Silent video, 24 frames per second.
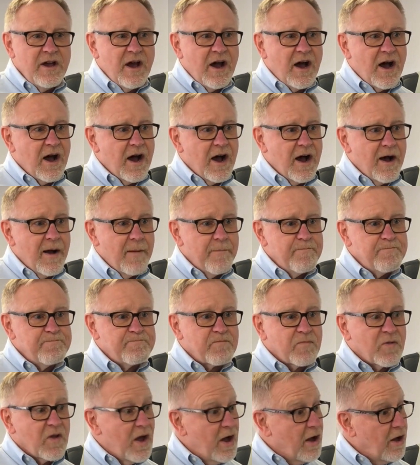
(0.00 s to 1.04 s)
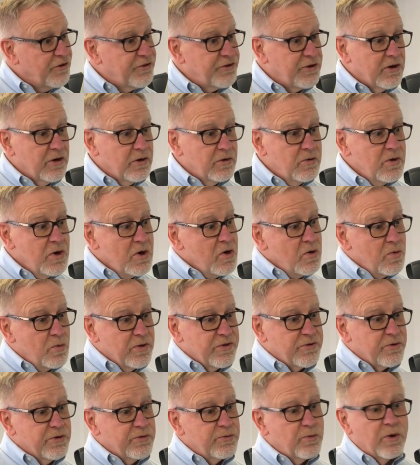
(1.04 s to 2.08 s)
also
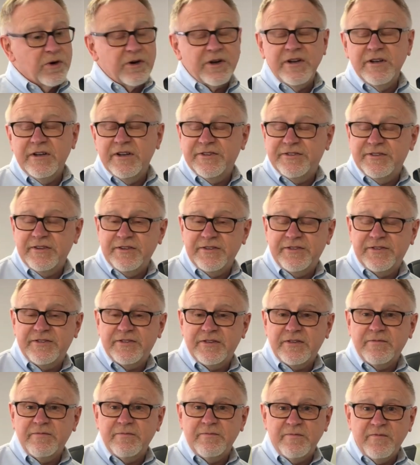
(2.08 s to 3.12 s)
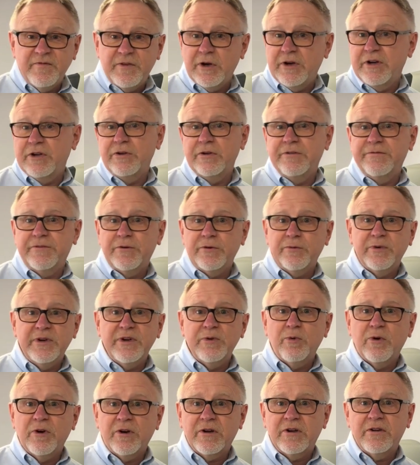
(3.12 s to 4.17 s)
with good working distance, very good for
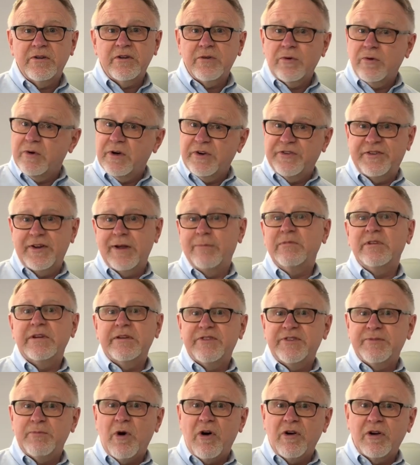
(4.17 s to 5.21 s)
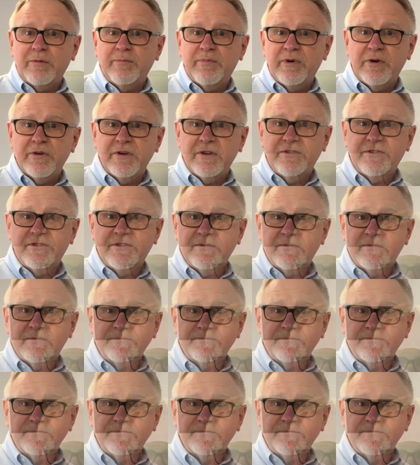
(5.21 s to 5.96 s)
rework or assembly of small components.